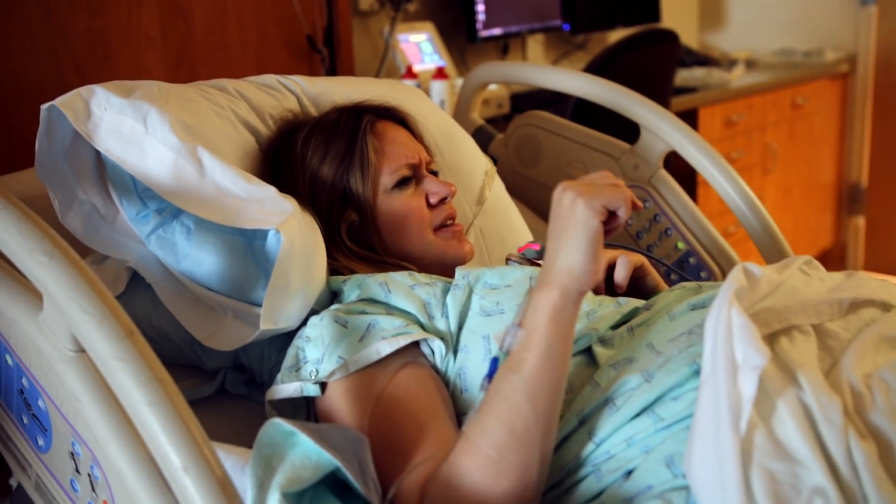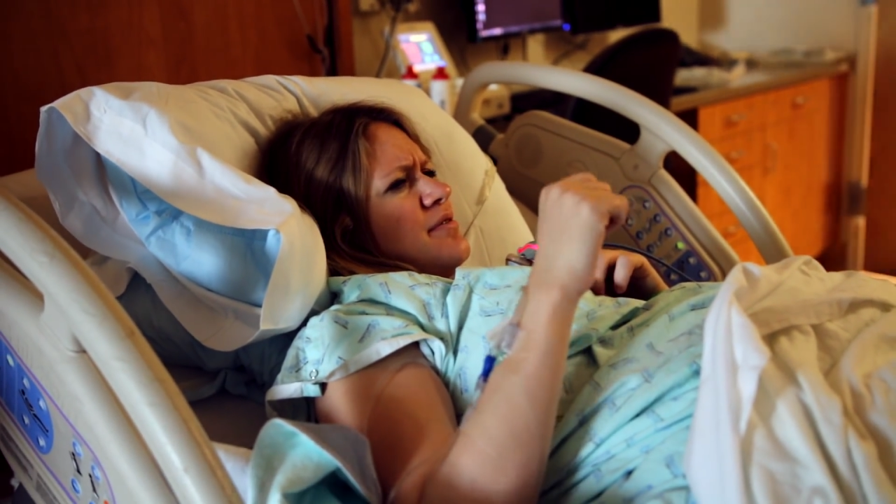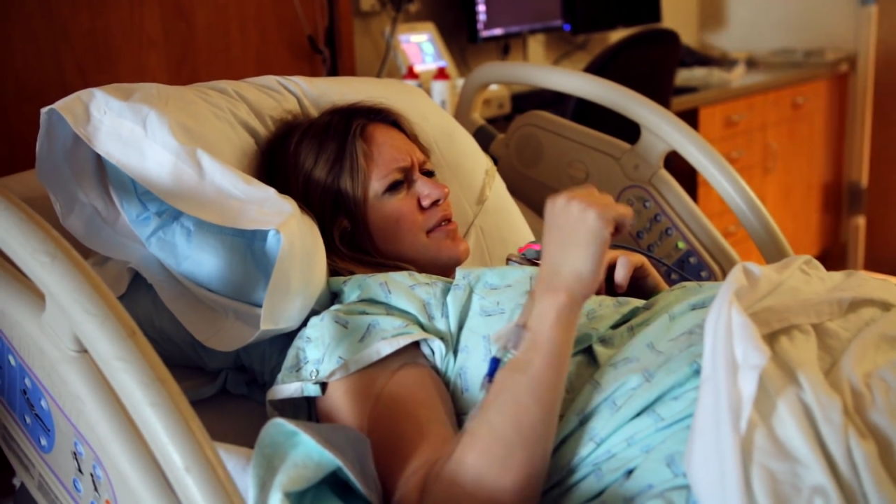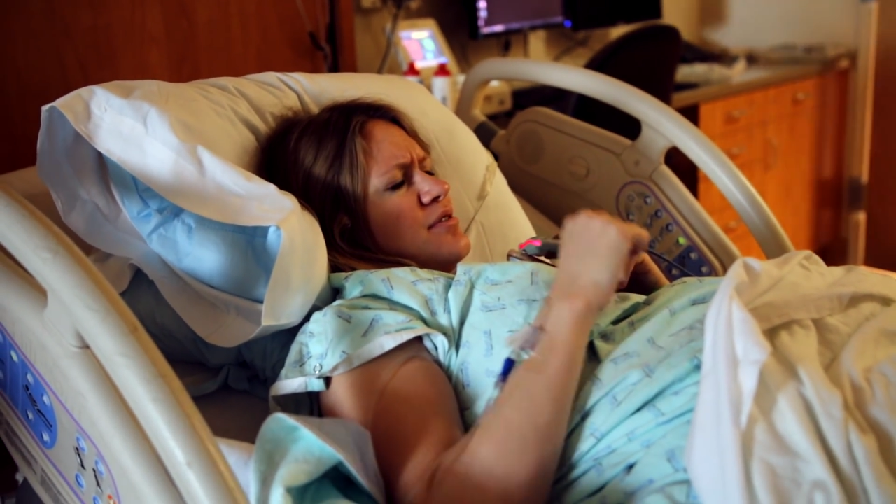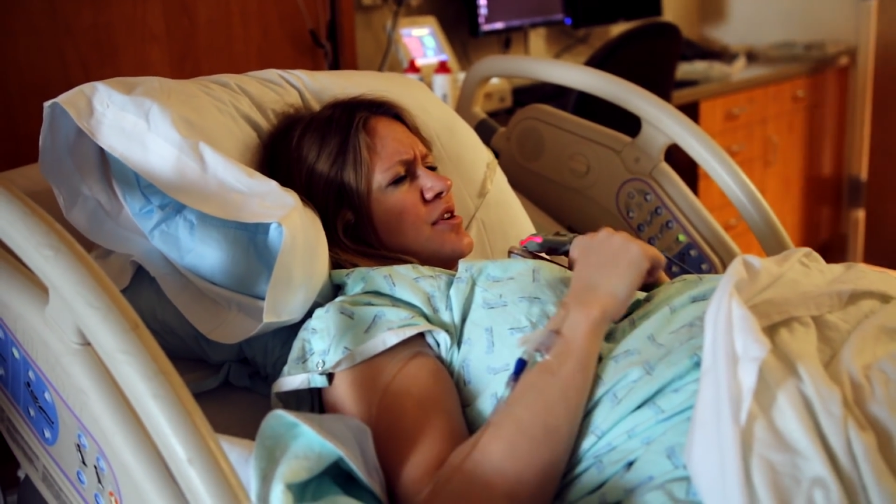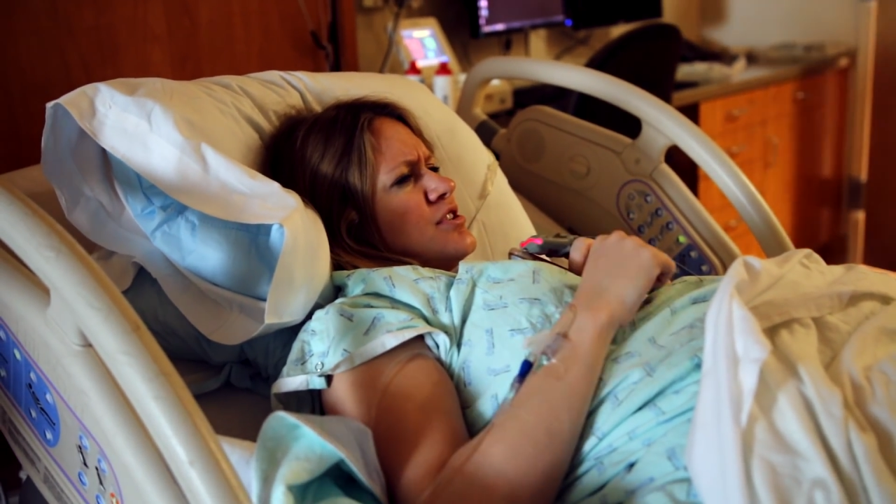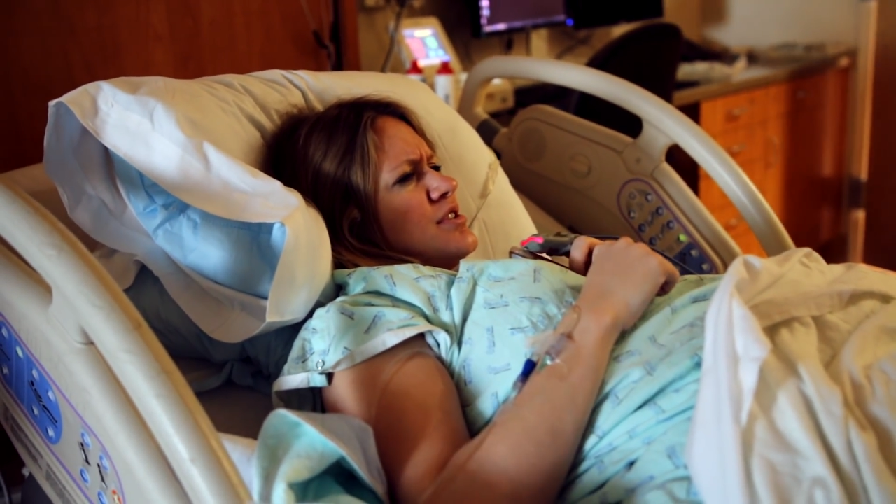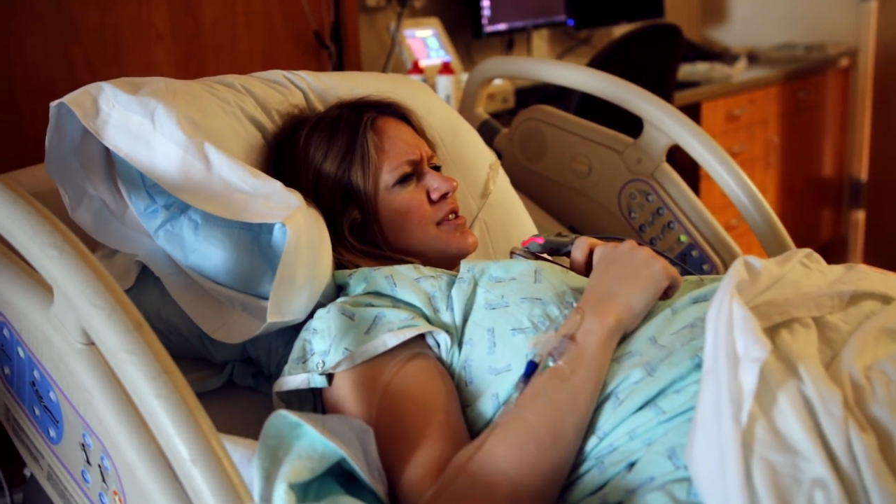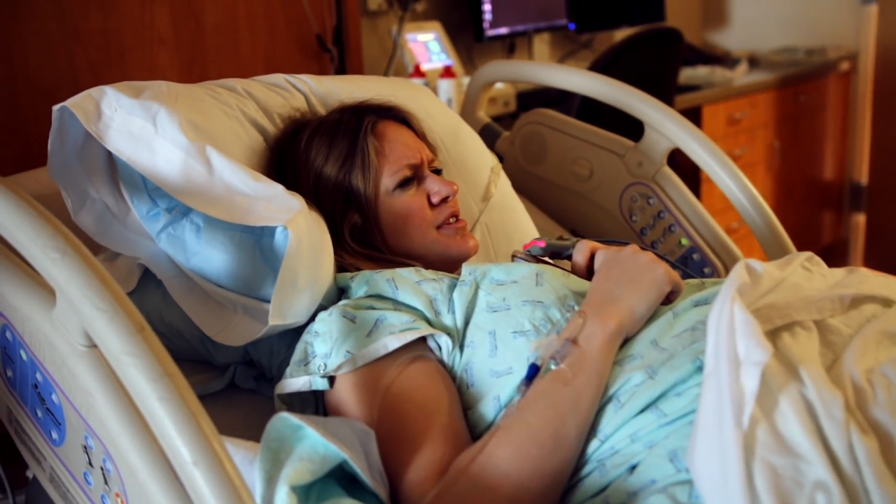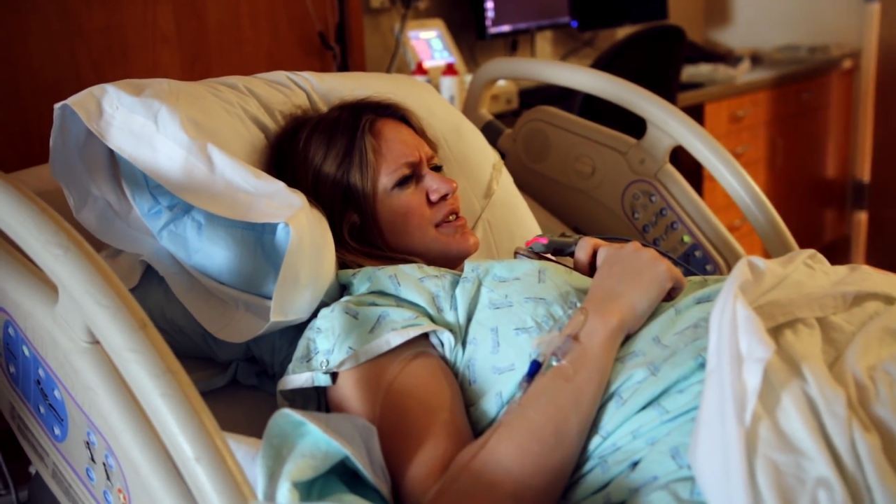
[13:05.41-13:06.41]
then I feel
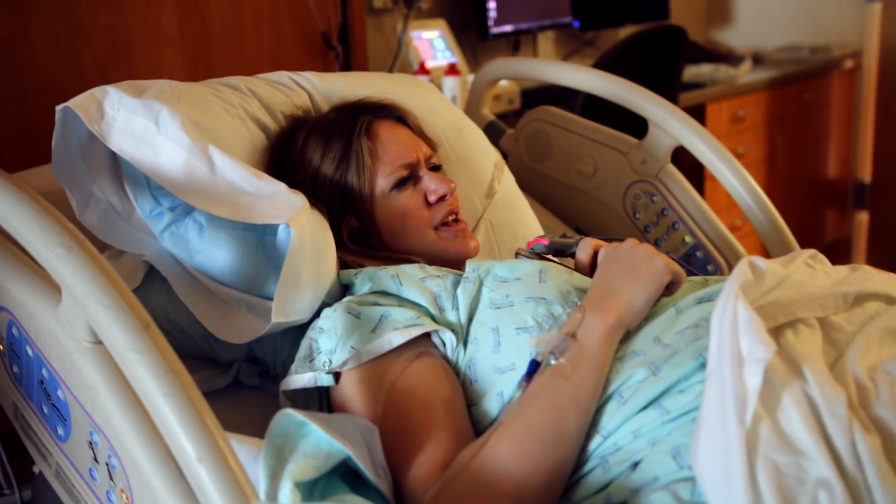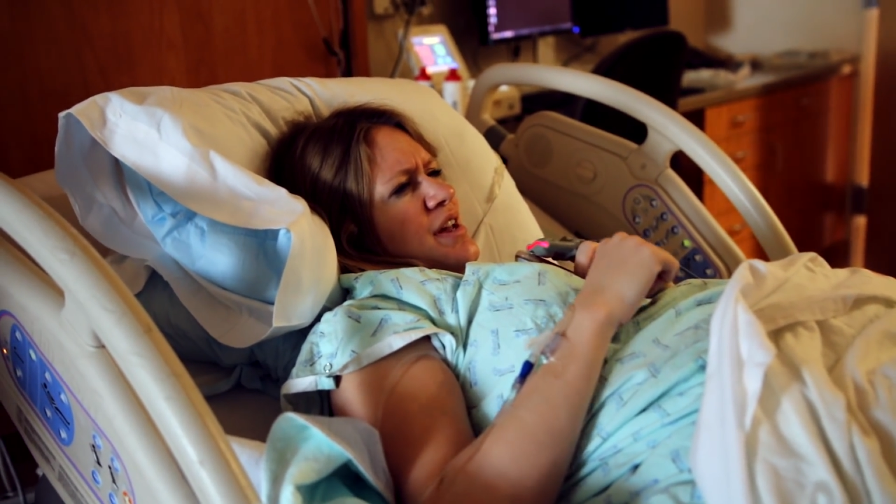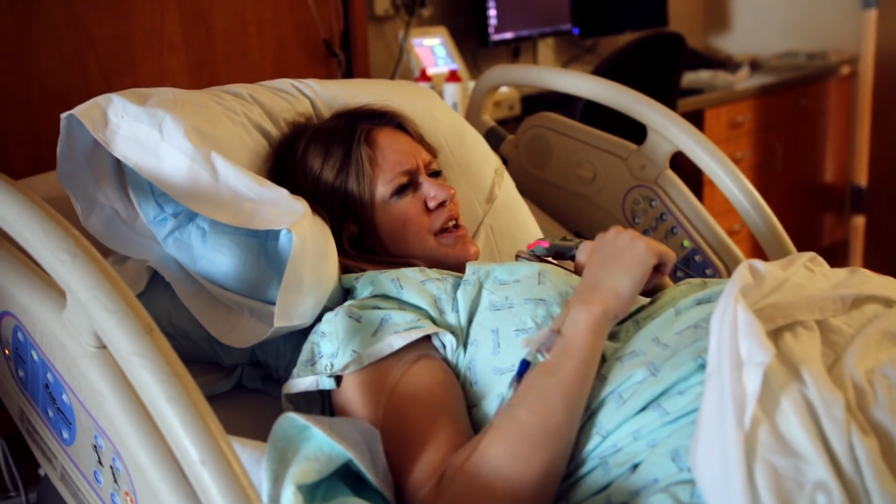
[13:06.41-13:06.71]
nauseous,